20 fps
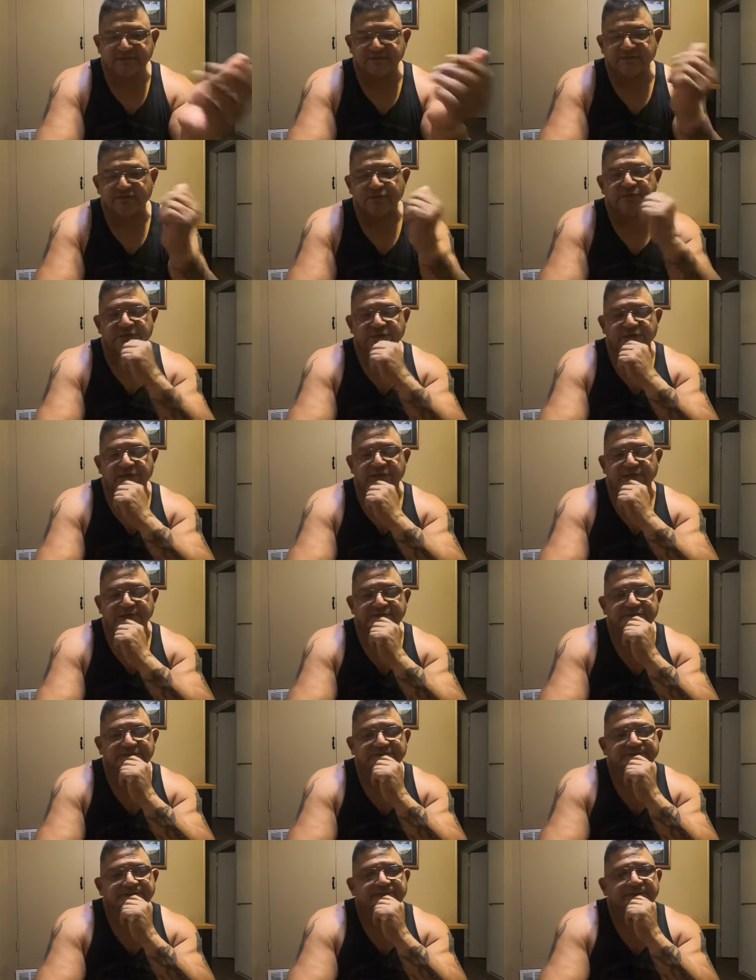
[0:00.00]
of who he
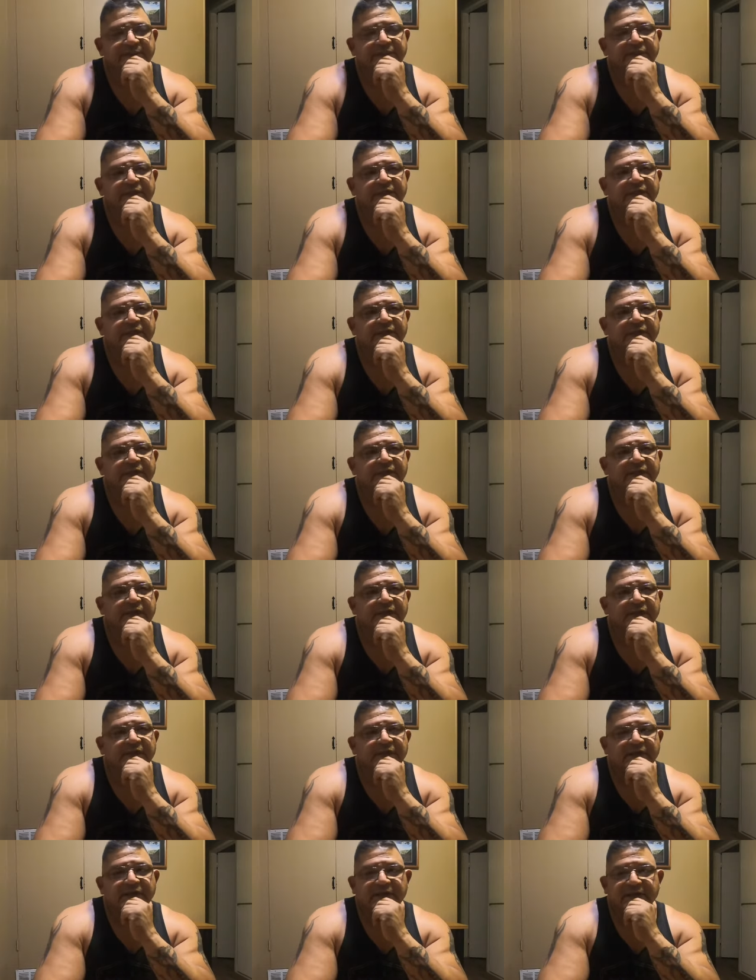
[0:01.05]
knows.
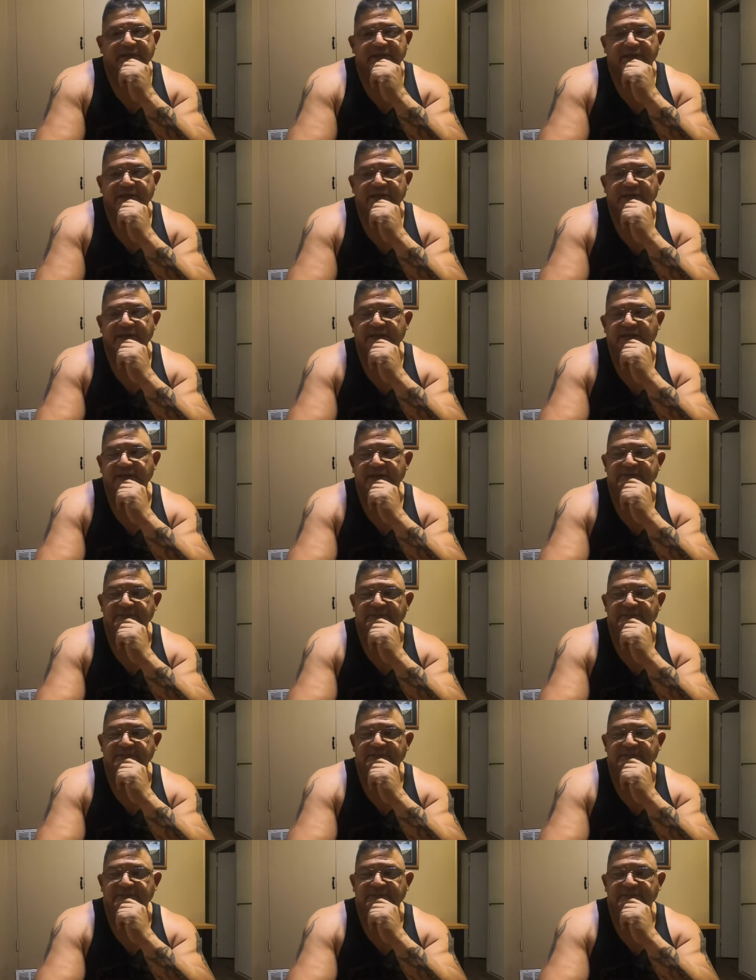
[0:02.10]
And as